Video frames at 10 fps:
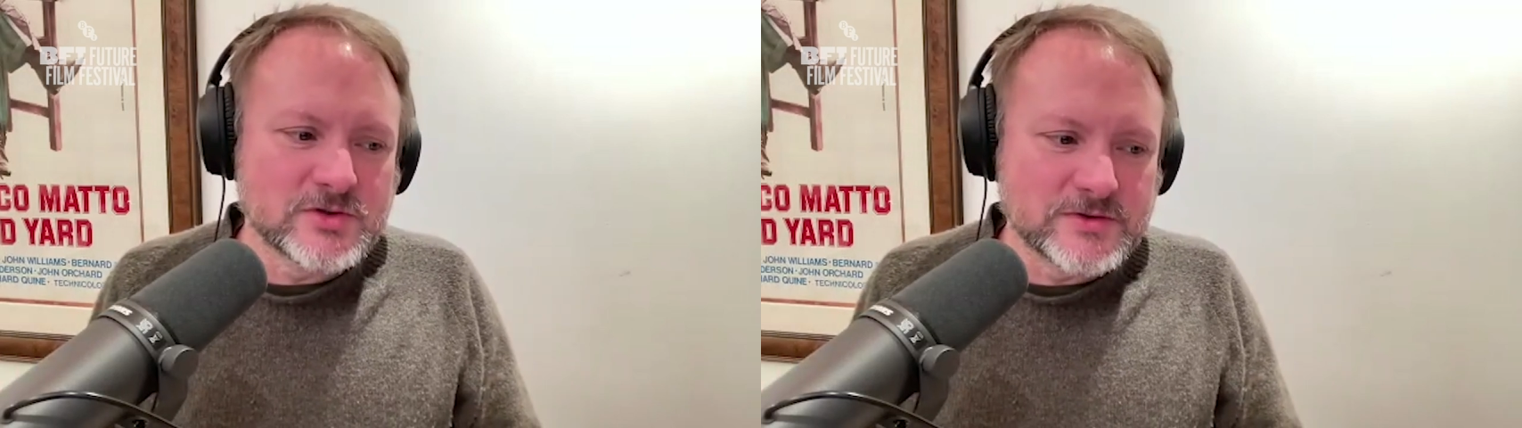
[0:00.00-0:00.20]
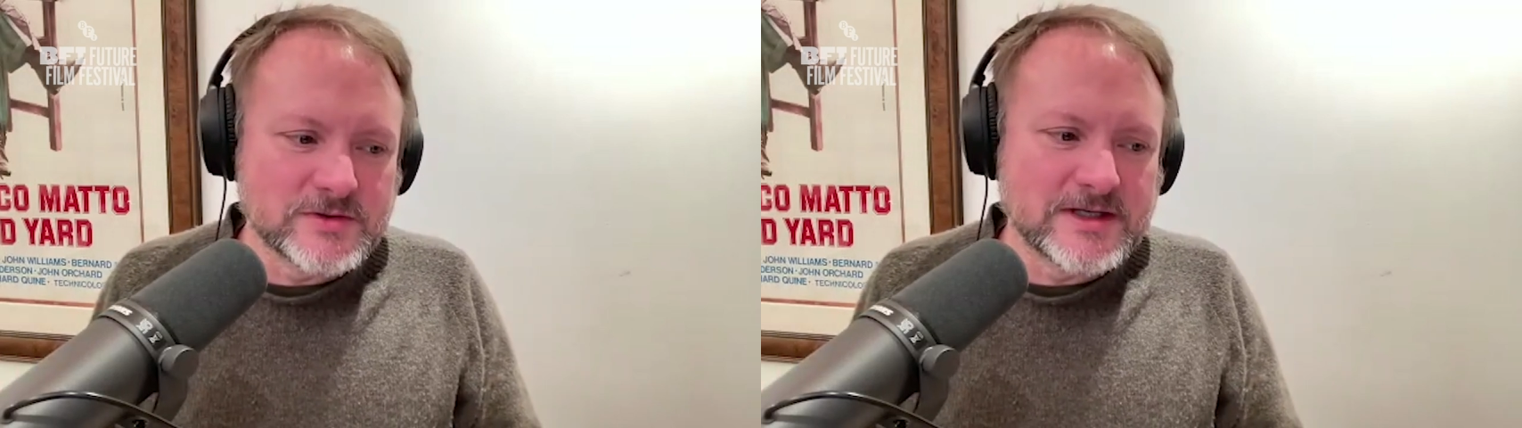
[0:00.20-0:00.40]

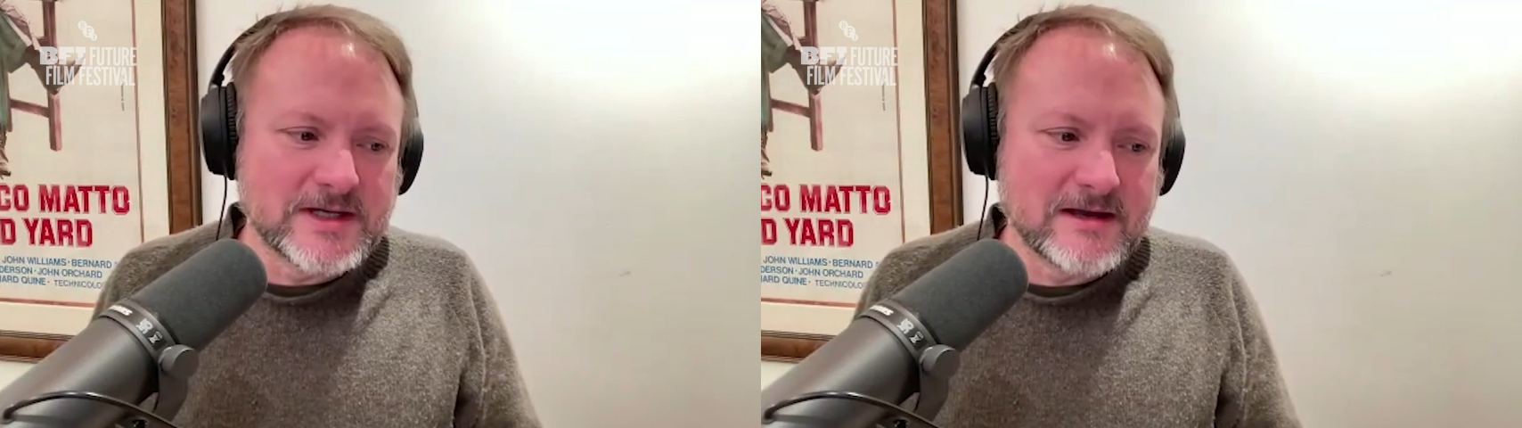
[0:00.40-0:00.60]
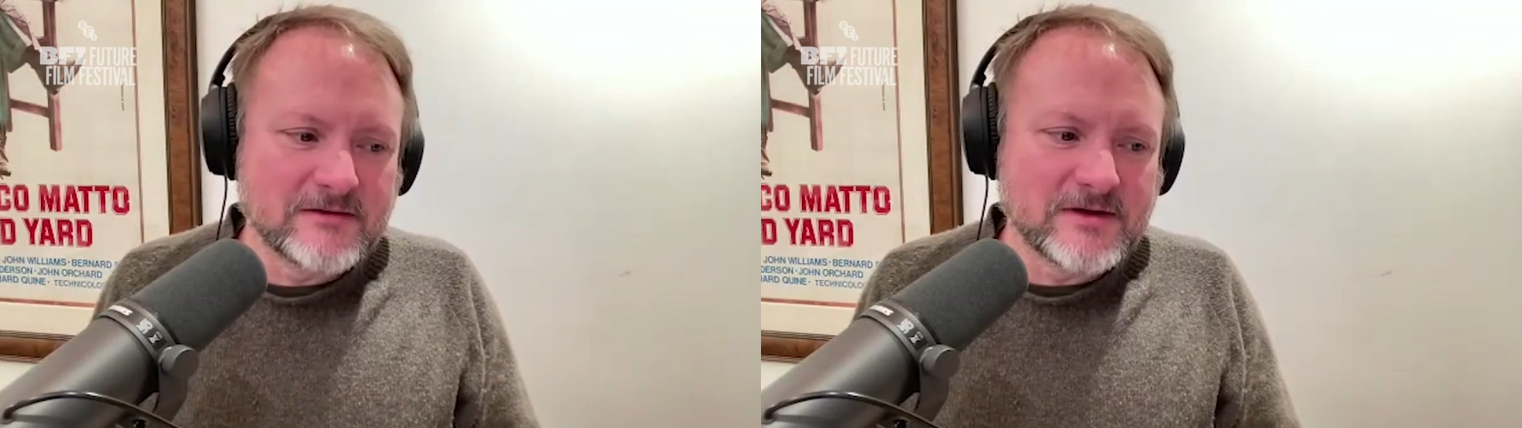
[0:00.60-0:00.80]
truly
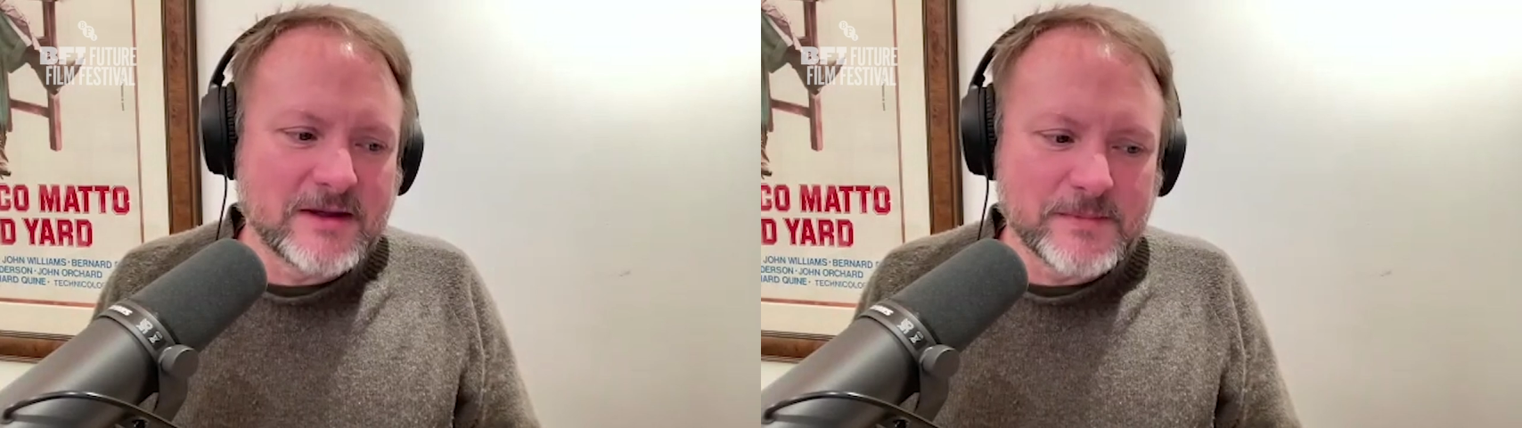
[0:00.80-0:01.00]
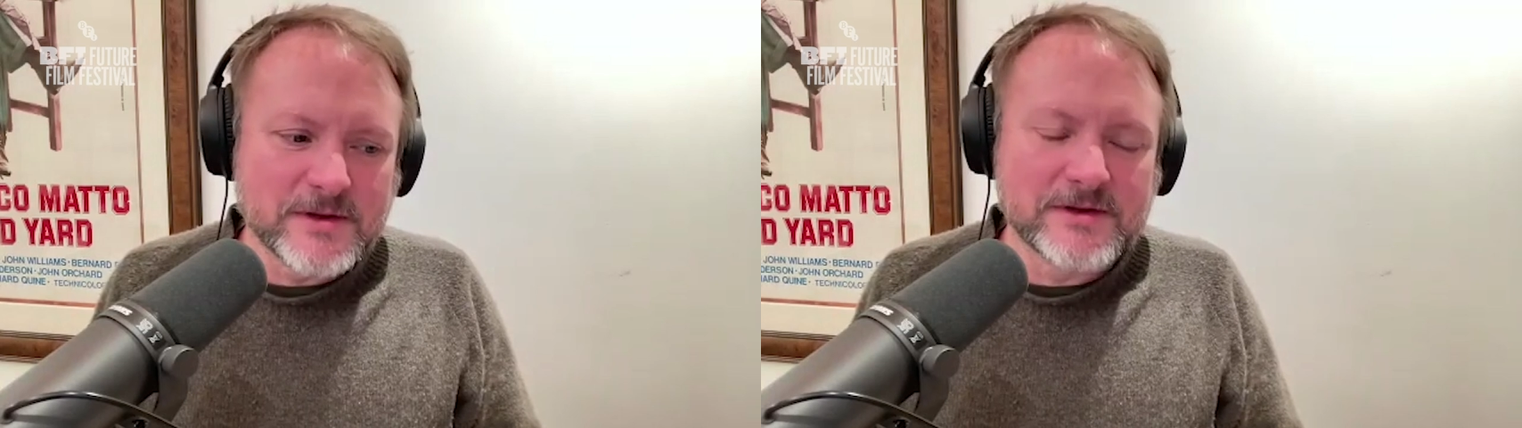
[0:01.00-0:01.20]
have
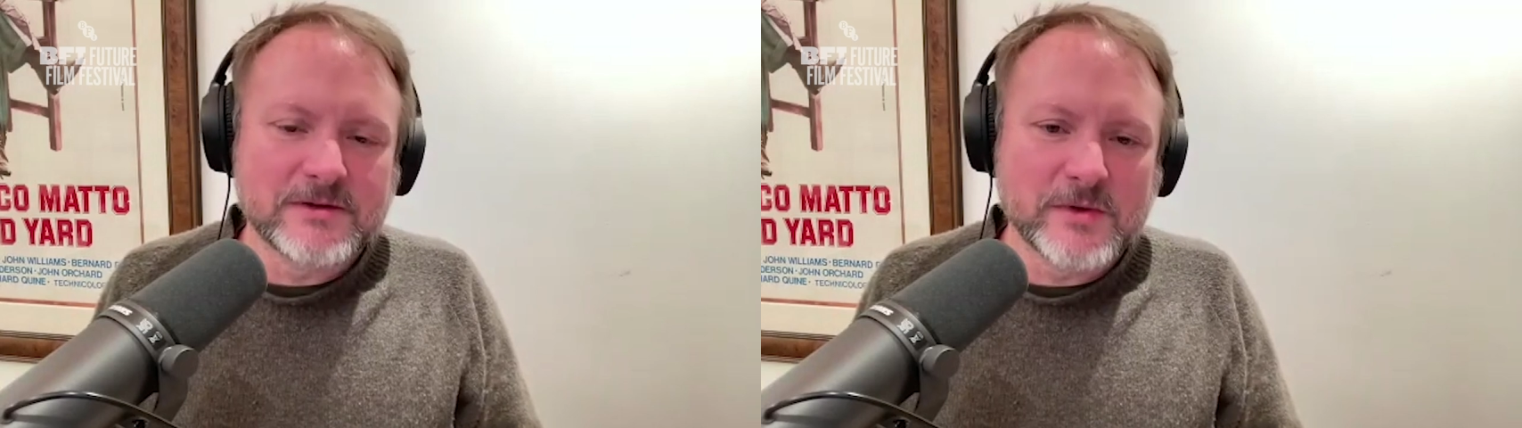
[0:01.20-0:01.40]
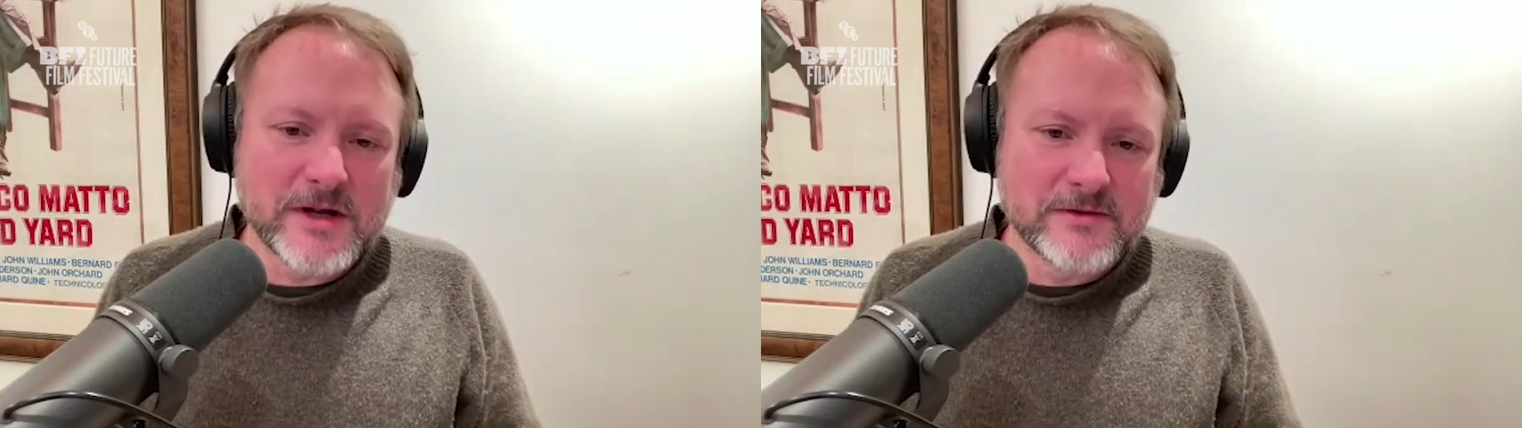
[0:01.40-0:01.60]

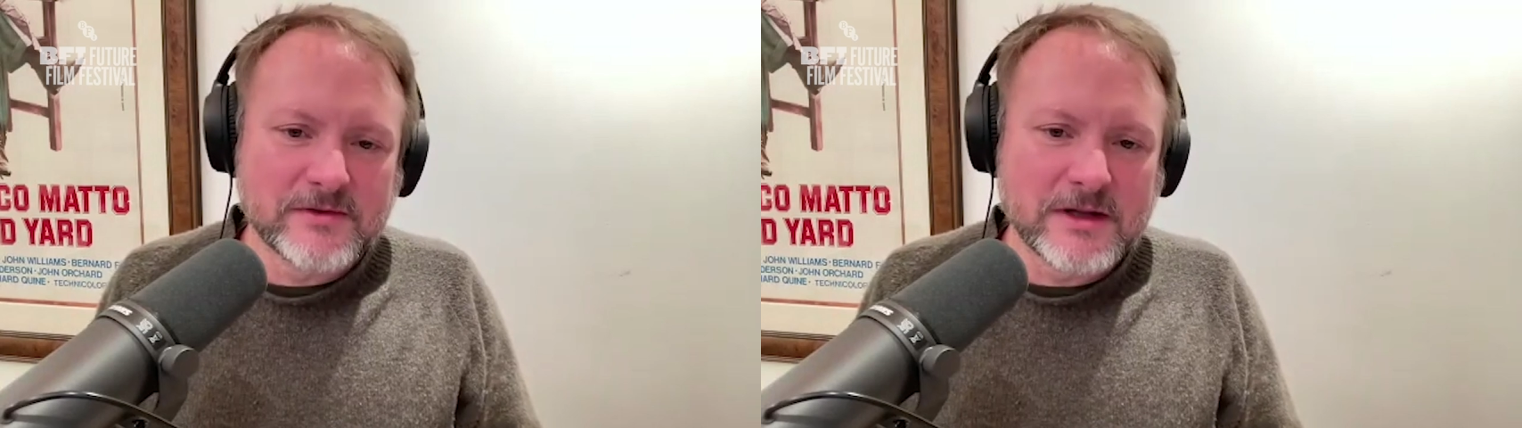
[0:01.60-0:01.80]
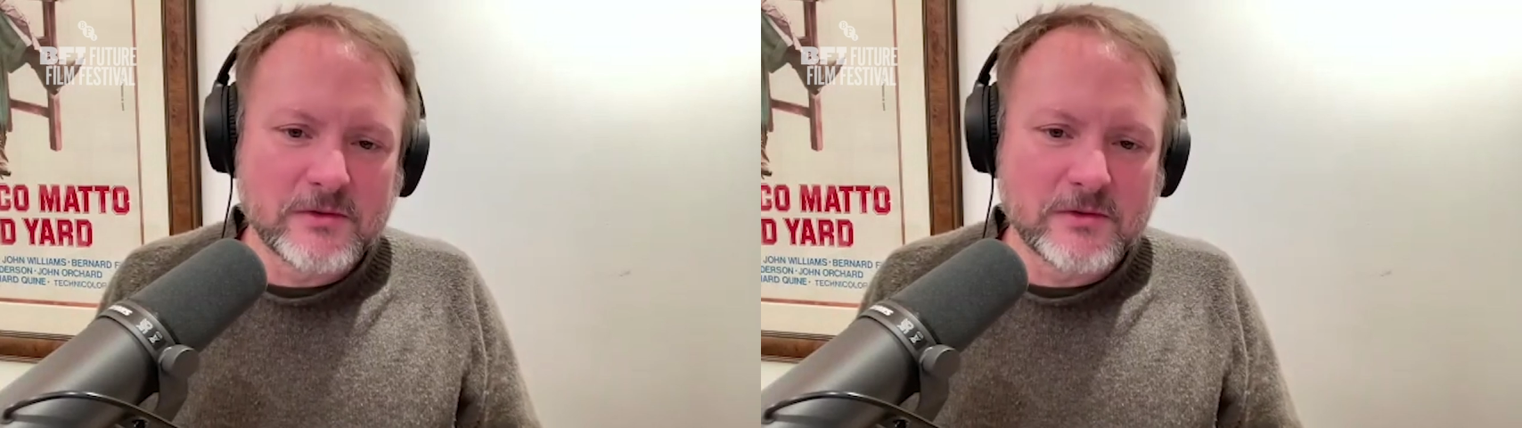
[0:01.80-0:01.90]
empathy with,